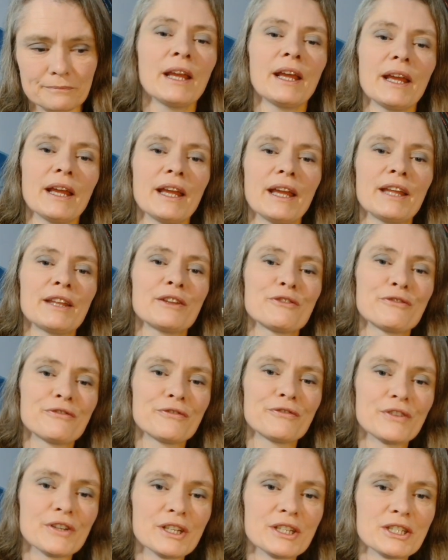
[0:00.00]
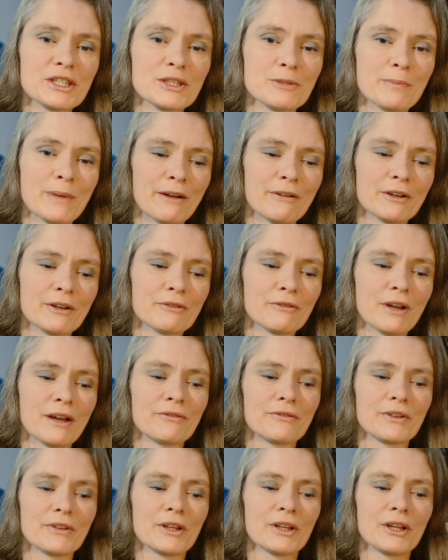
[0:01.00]
In the first
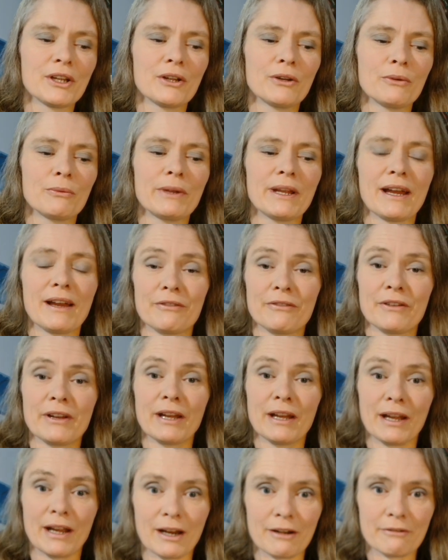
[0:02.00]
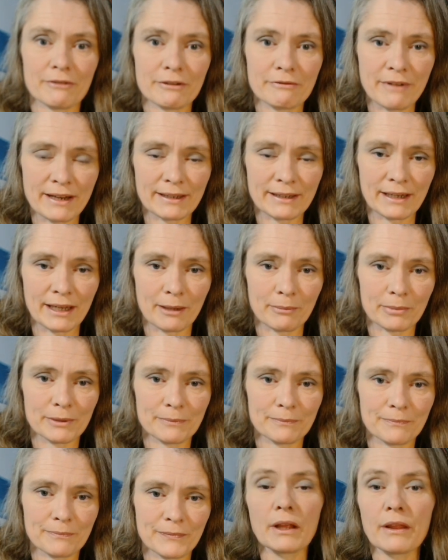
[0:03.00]
paragraph, we have Harry Redknapp.
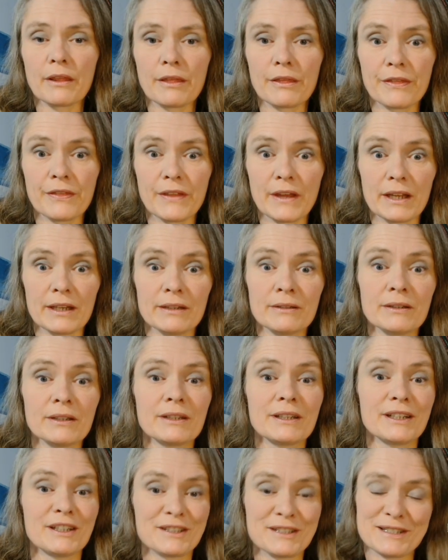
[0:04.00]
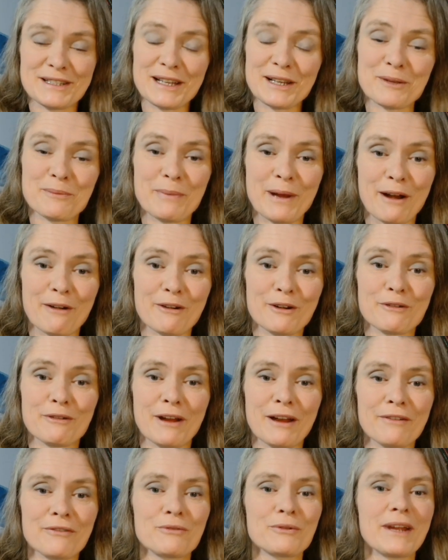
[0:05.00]
Then, in the second
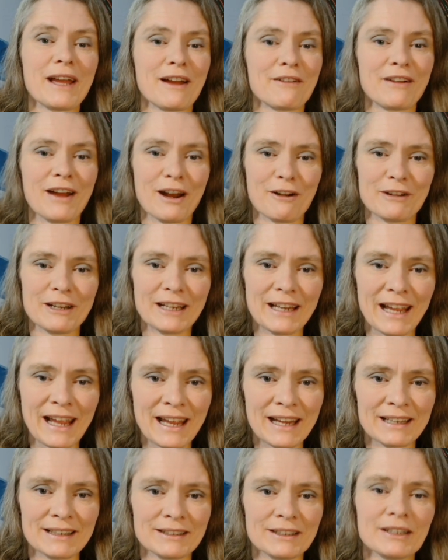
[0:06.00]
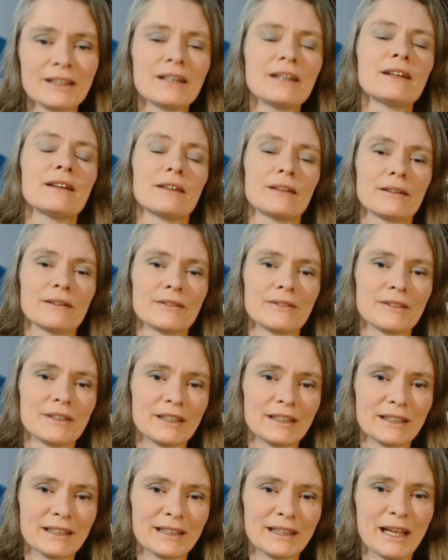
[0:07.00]
paragraph, we have Harry Kane, the
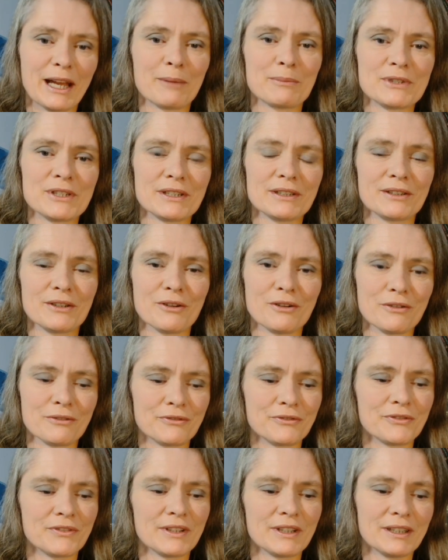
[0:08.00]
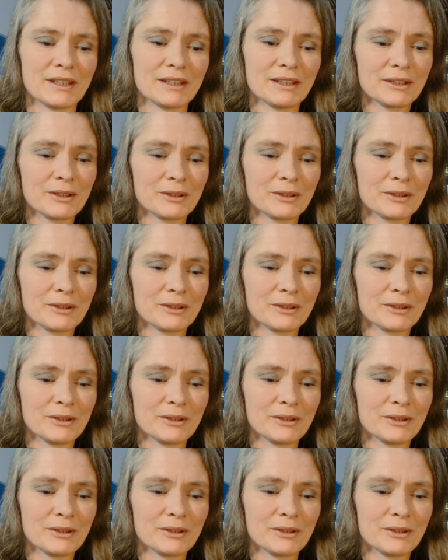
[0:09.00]
captain of the